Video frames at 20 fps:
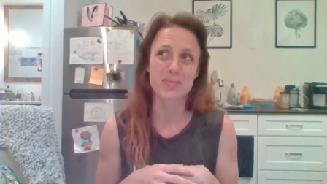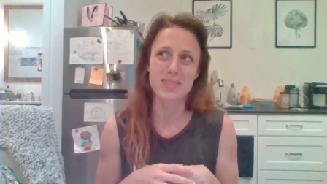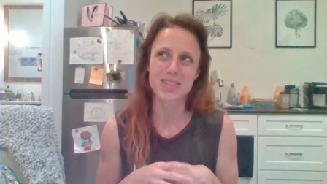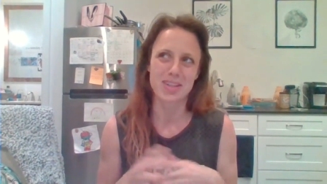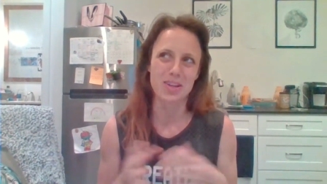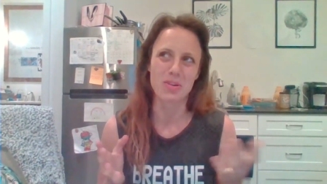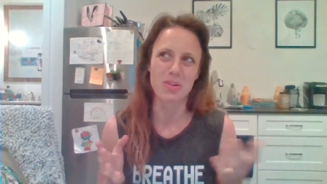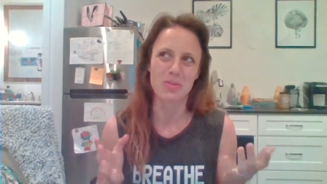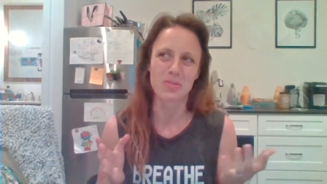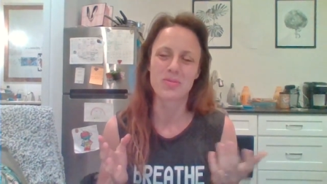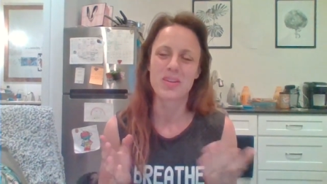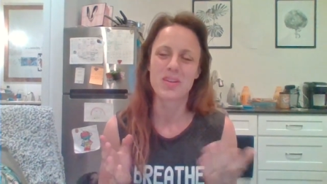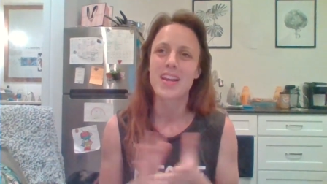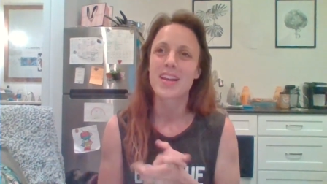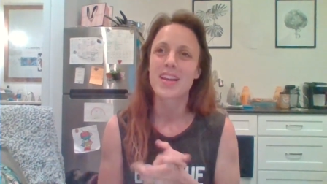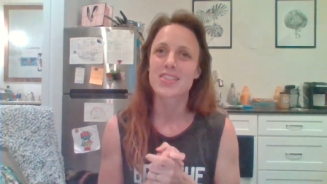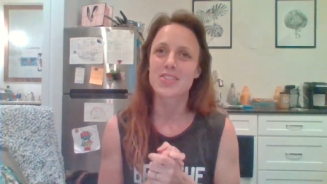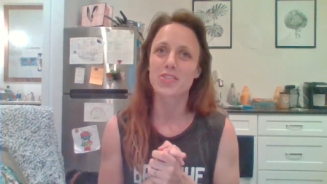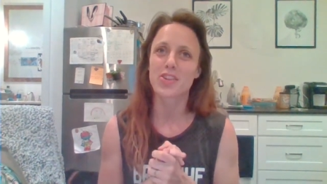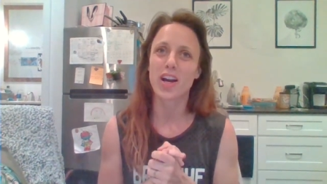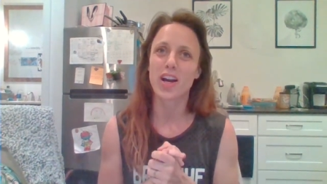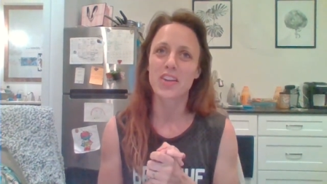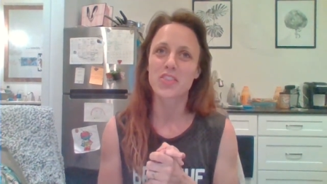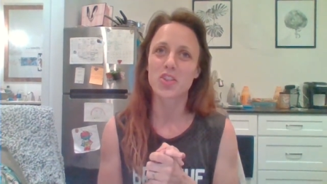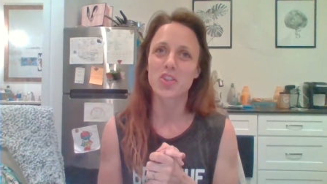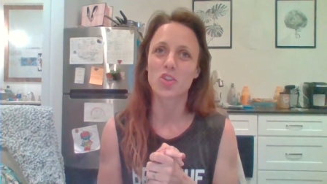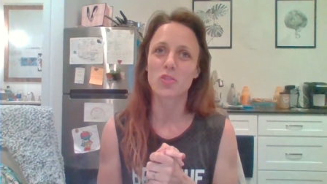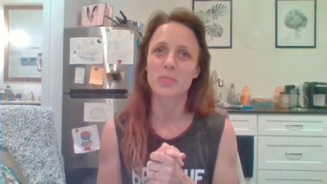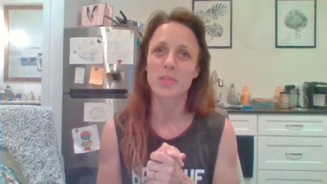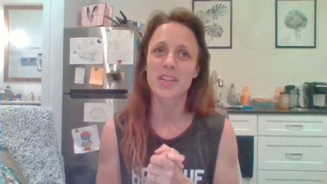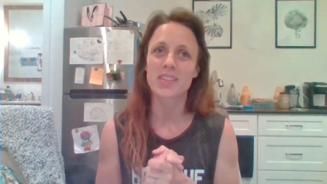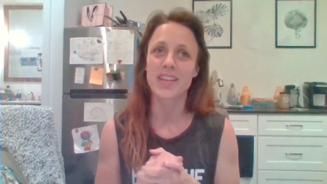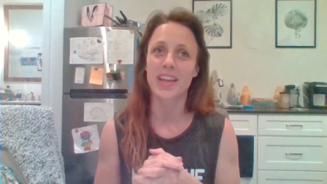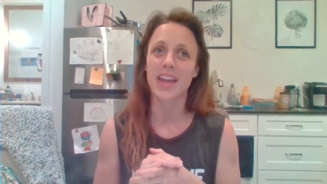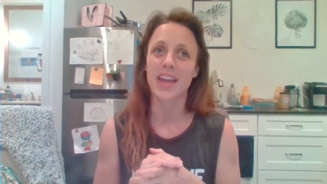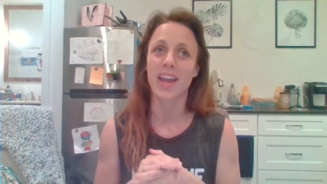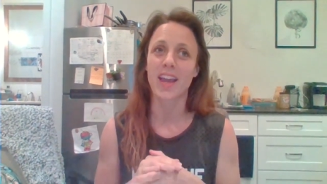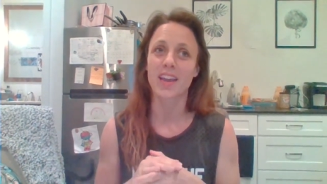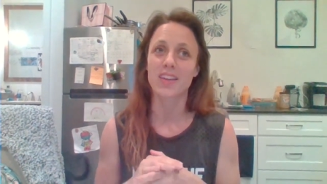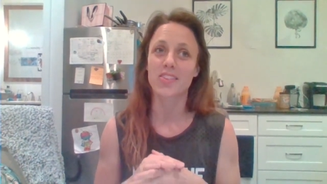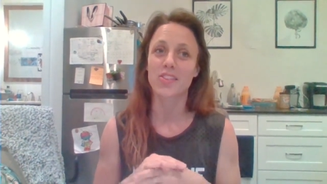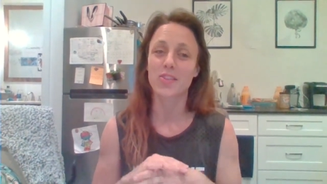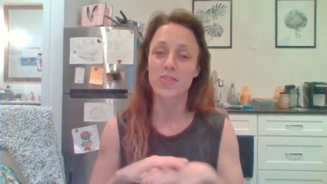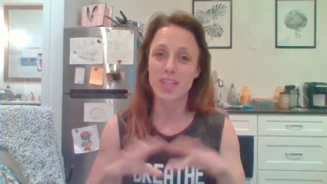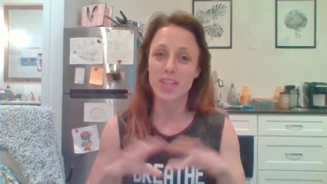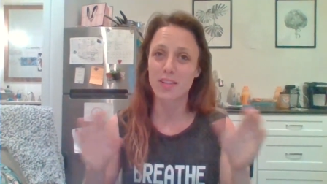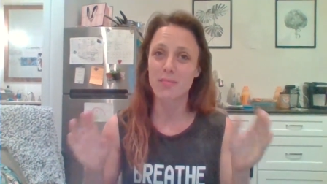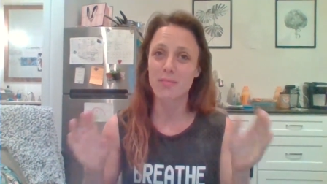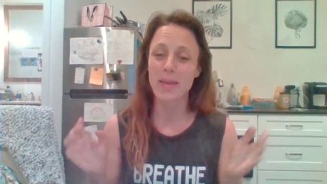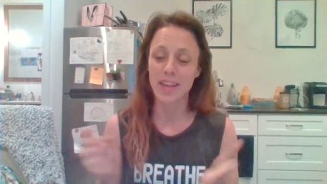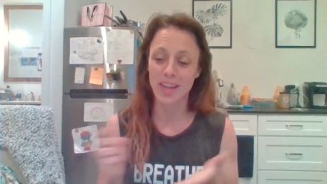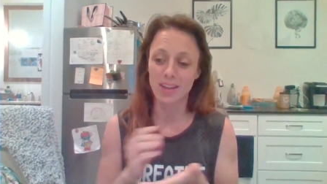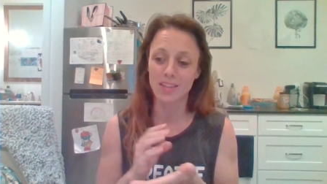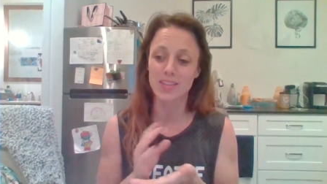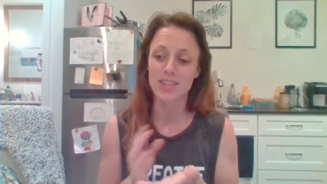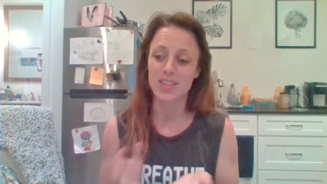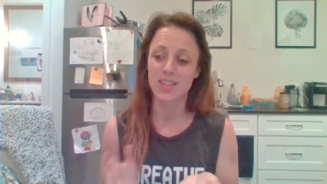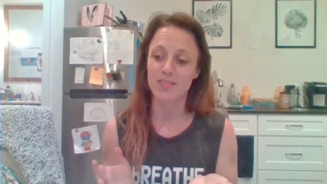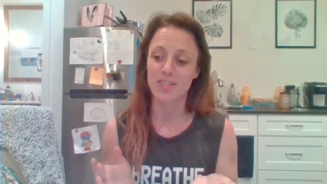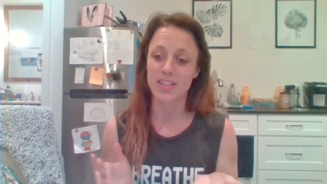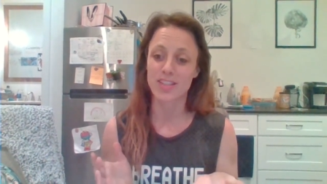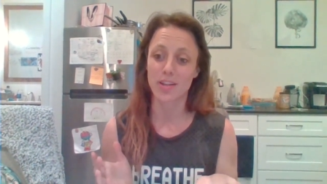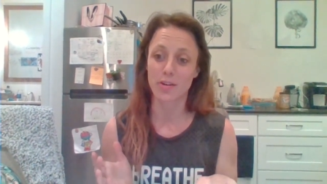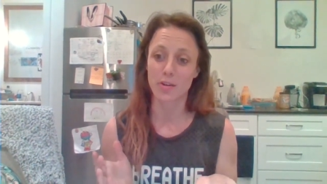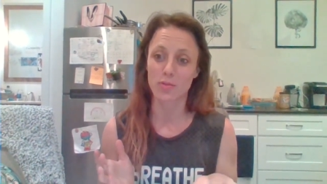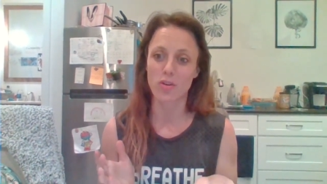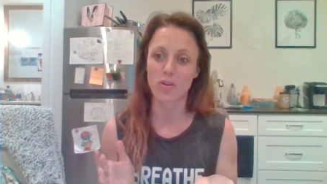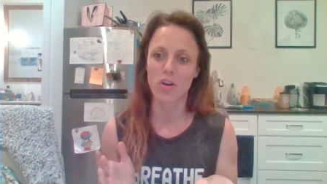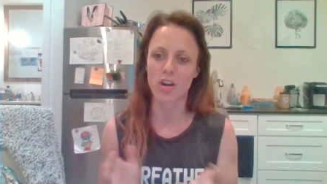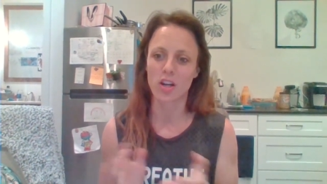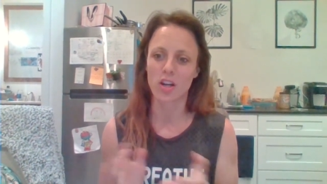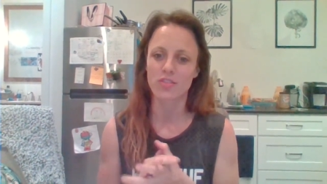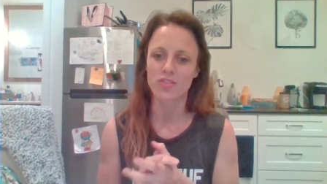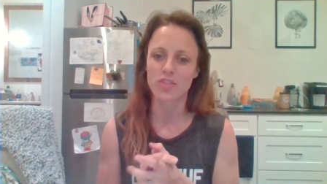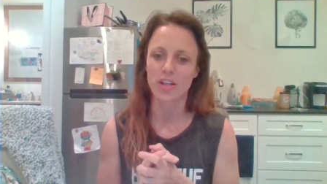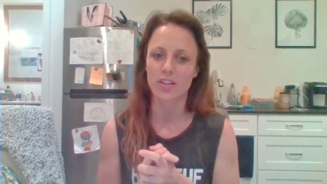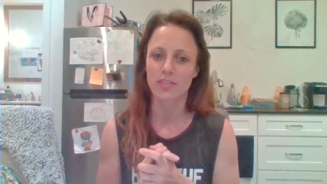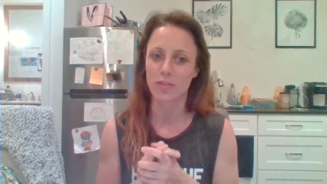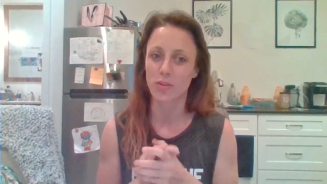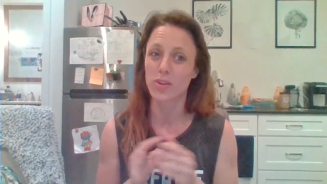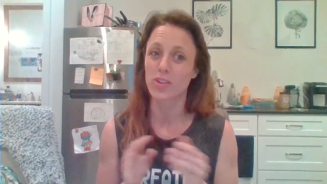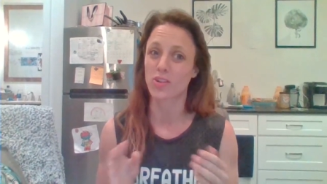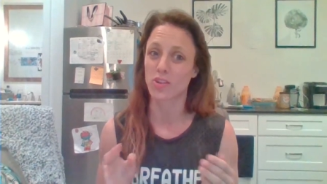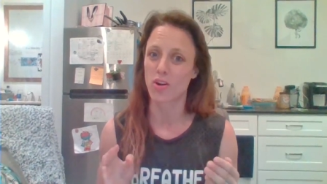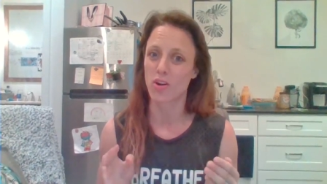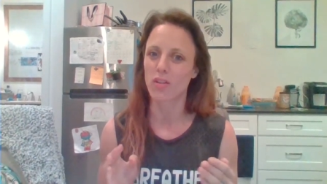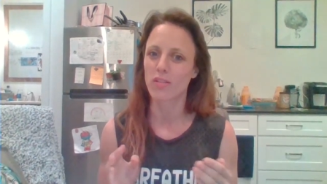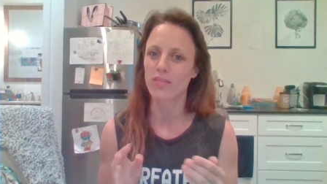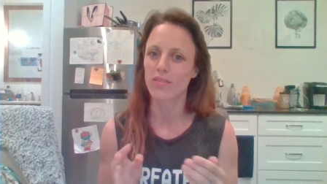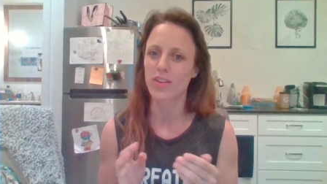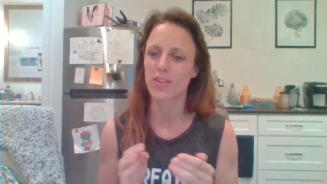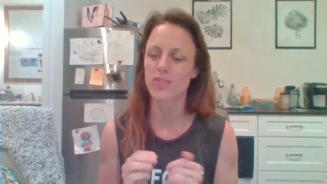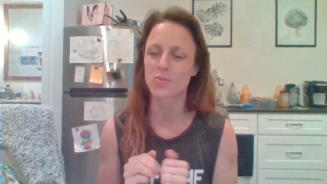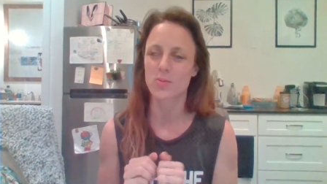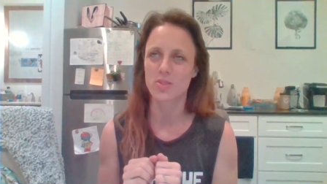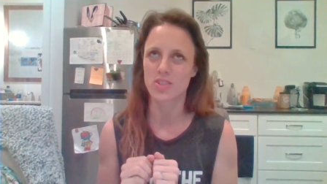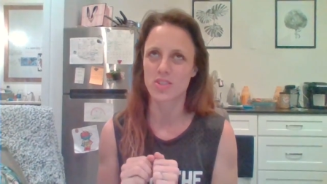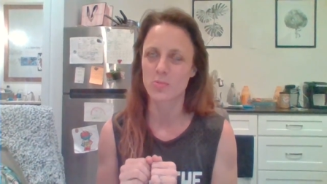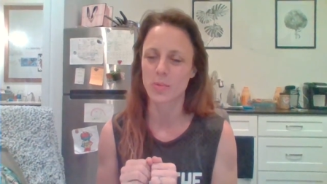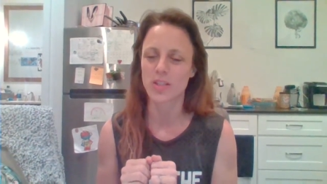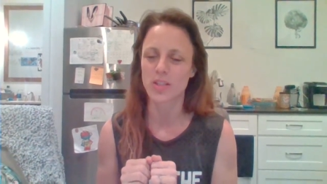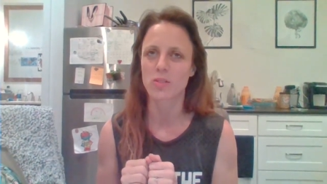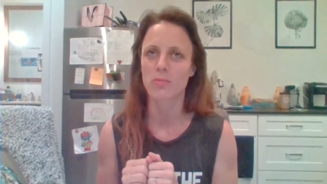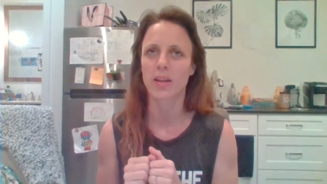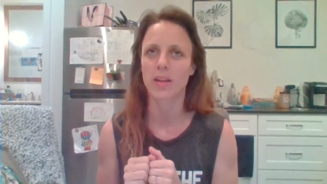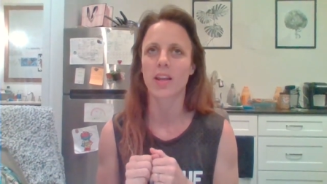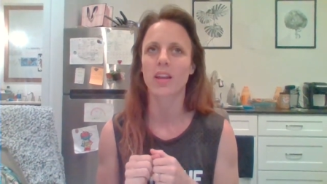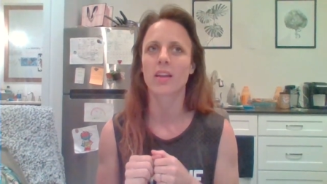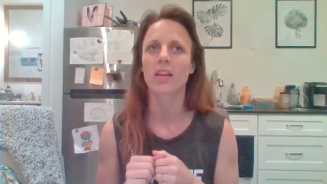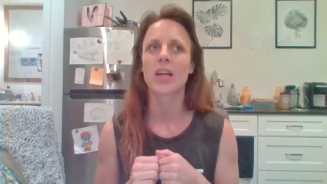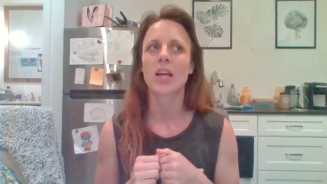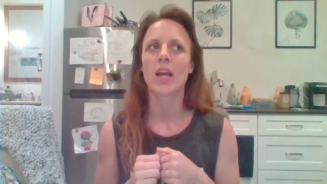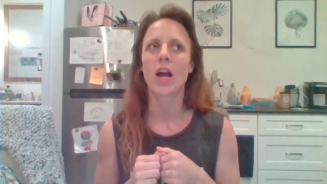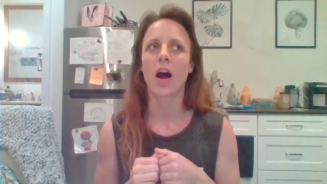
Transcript: so, so God told me like, hey, so instead of making a list of things that are wrong and trying to focus on all of those, which is way too many,